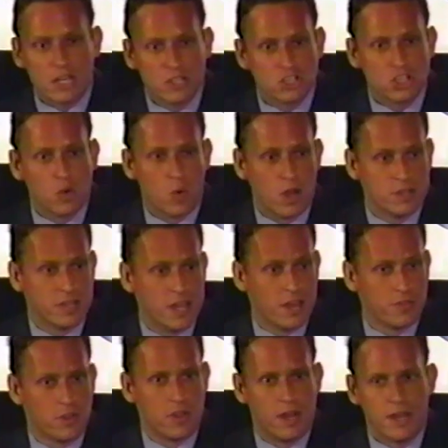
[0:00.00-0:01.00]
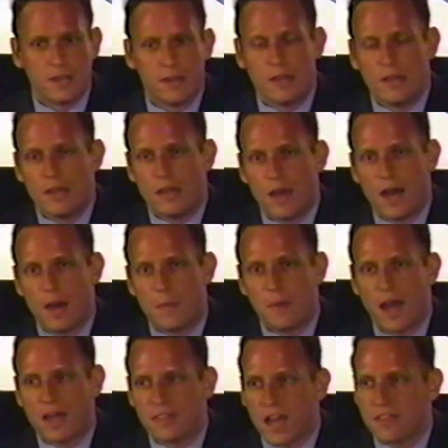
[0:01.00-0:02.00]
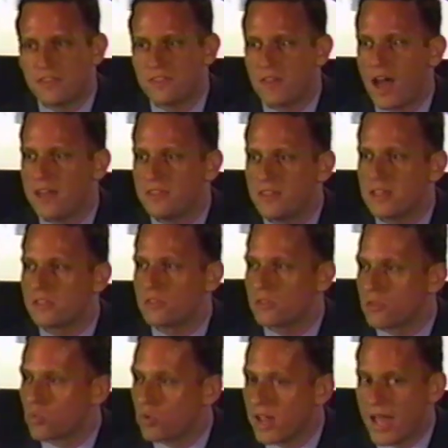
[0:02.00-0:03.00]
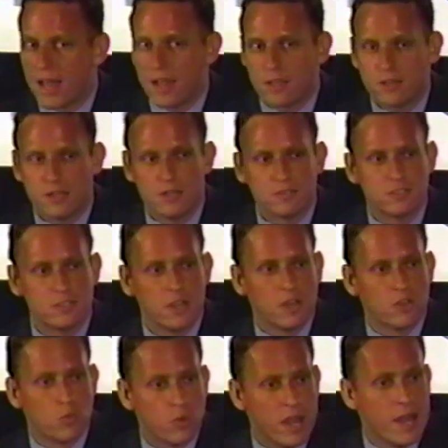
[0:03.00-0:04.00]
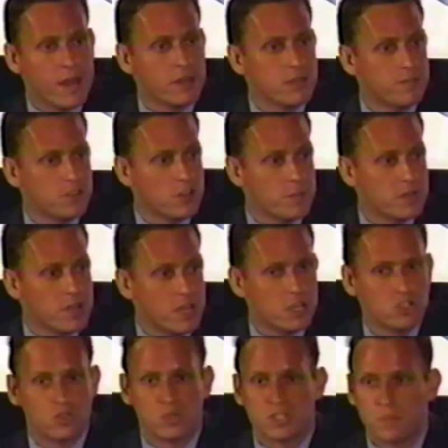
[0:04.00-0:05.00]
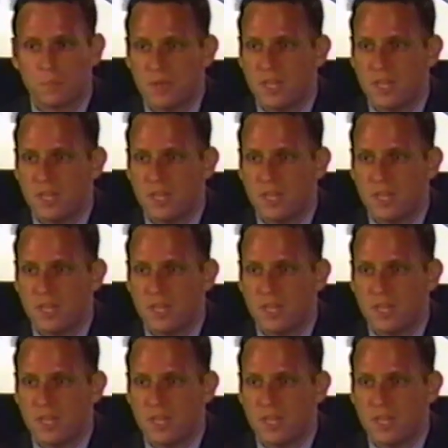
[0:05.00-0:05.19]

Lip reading: so on down the line. I think that the reality of human nature is that